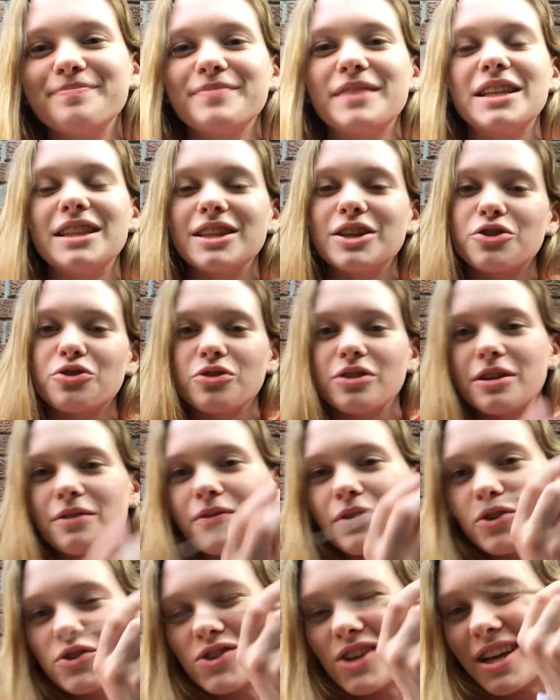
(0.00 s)
It literally
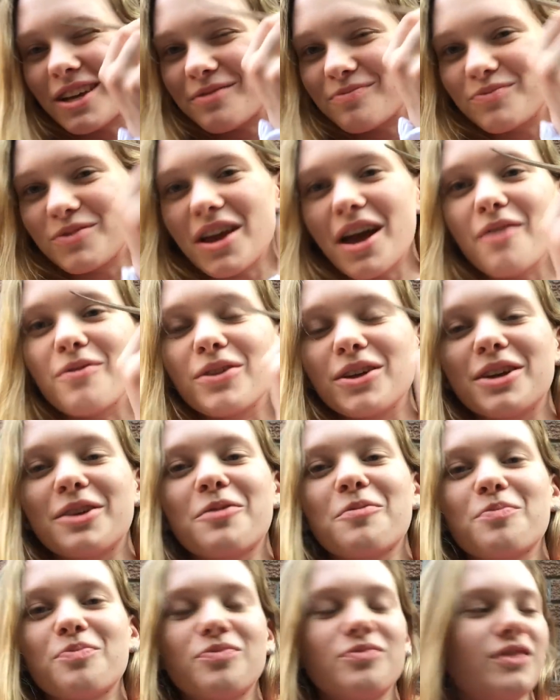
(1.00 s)
feels like you have like
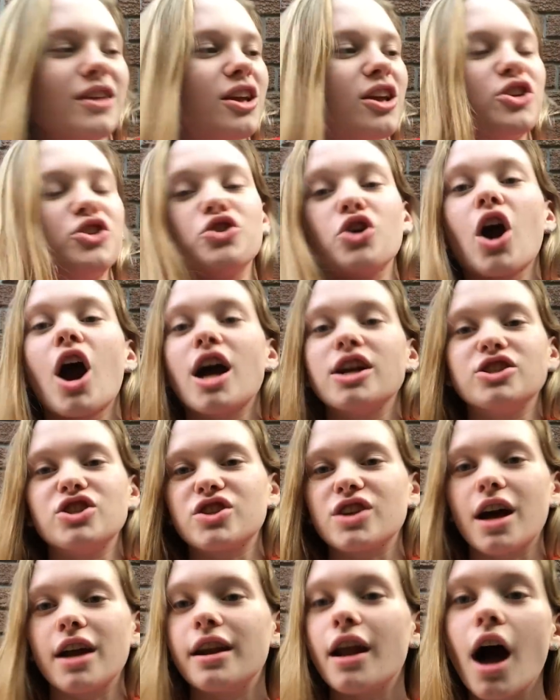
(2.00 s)
your eye
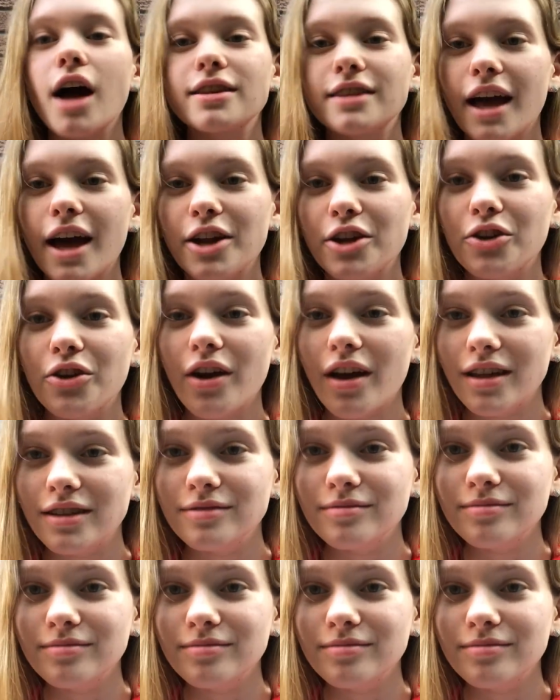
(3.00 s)
just got knocked out of your head.